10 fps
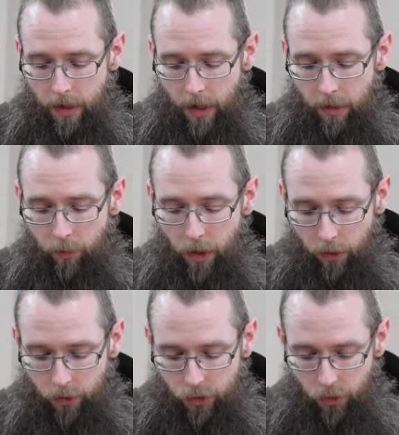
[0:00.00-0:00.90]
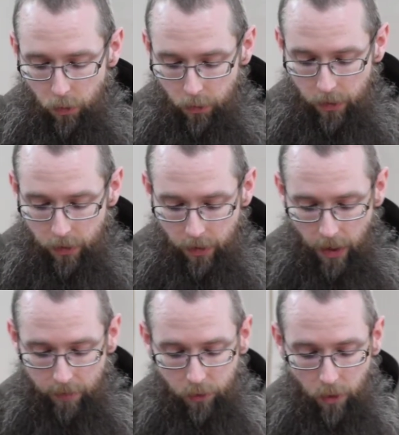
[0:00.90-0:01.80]
And we are consoled
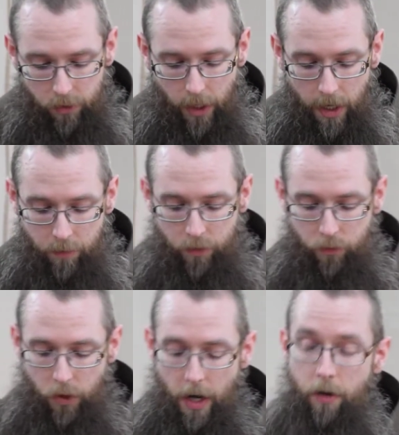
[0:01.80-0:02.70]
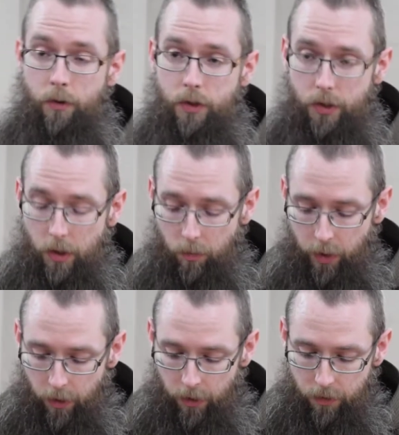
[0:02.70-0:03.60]
after our times of trials and
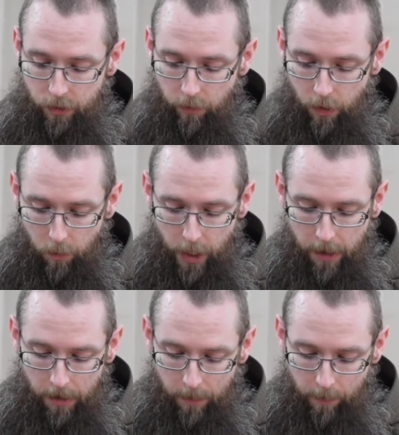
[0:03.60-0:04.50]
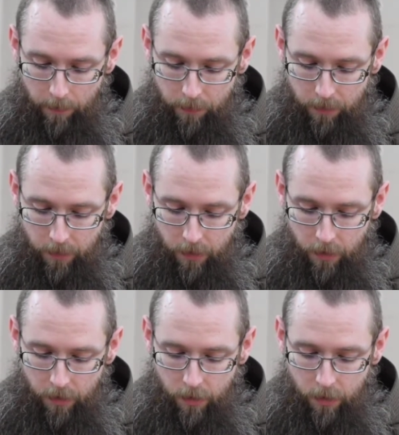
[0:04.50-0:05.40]
periods of long waiting.
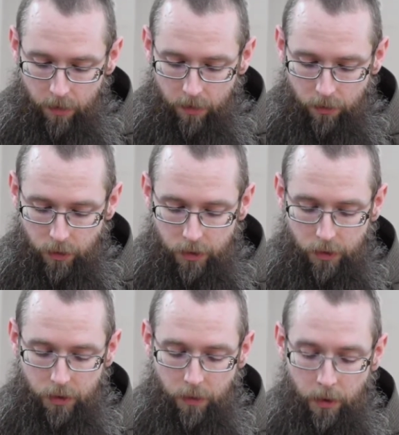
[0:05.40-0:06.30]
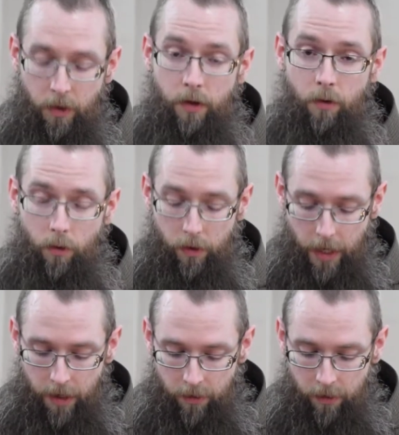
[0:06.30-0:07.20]
Just as Simeon or
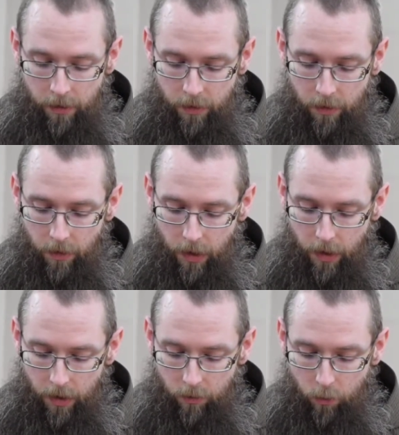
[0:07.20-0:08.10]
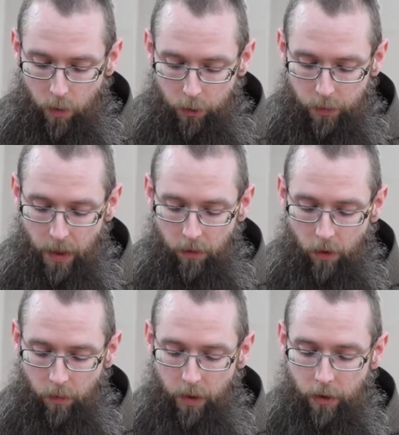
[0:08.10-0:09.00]
Anna, who both spent
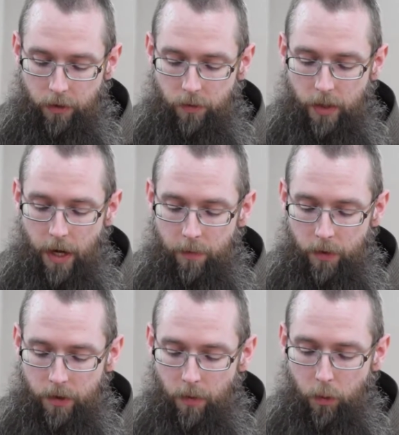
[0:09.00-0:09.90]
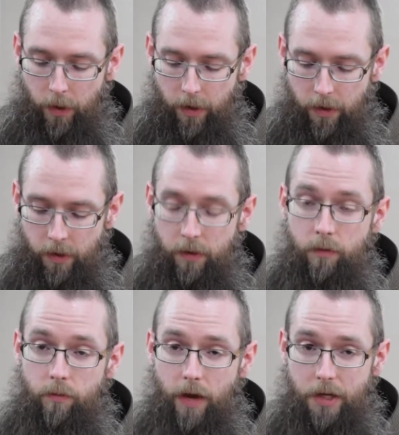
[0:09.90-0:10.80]
long periods of time in the temple area,
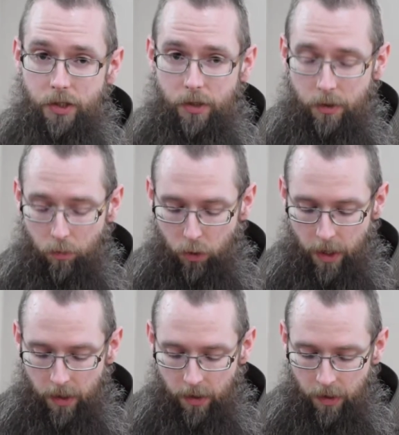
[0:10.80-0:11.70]
fasting and praying,